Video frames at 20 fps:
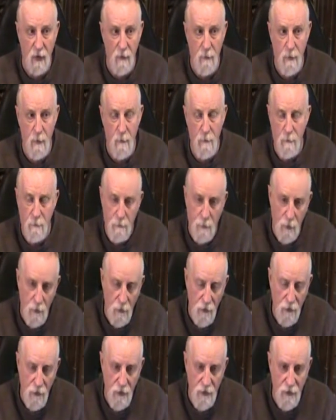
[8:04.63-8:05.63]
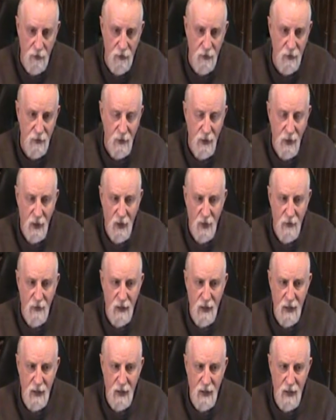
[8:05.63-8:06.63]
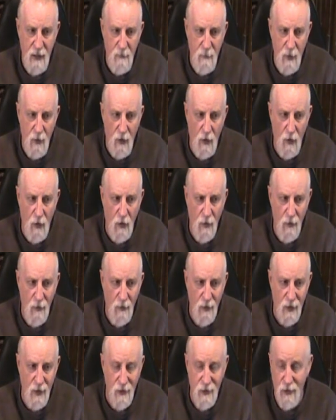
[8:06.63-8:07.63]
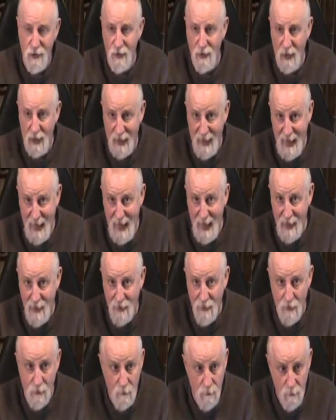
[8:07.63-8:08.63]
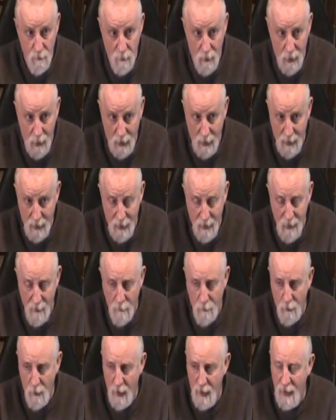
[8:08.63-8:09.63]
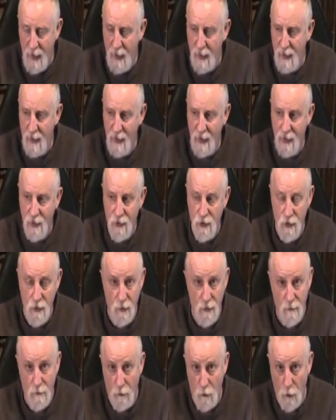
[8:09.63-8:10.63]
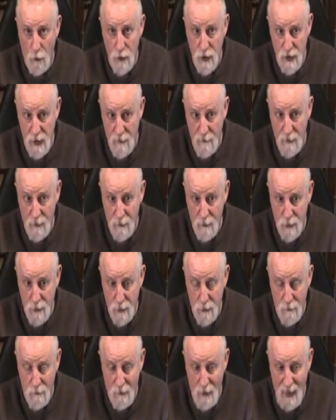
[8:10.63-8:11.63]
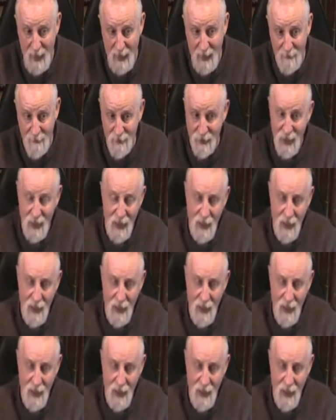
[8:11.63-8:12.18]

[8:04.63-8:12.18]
But both of the EBR is, again, I got it upgraded, is shooting 470 with 2.5s.